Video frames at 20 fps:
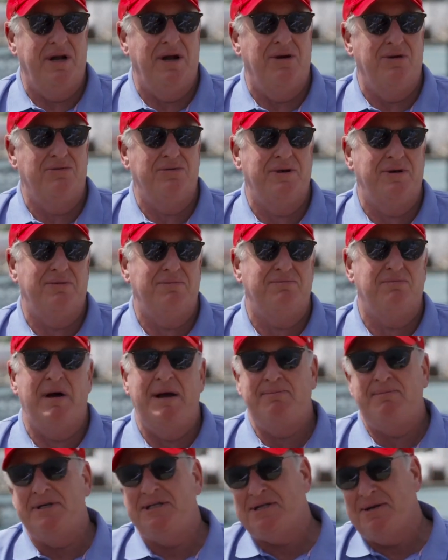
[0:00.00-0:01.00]
you know, there
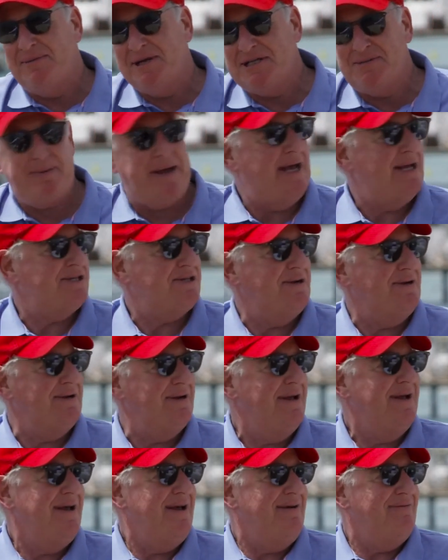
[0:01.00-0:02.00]
might be some
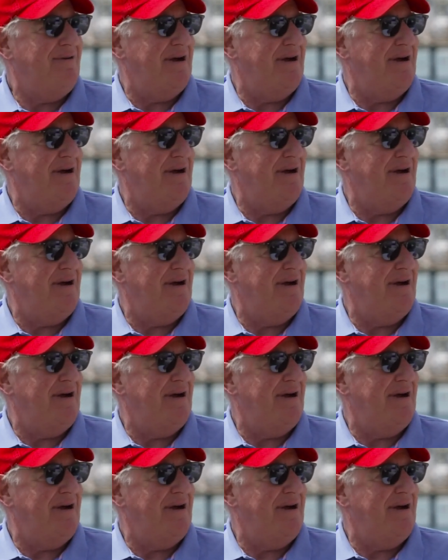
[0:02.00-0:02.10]
expansion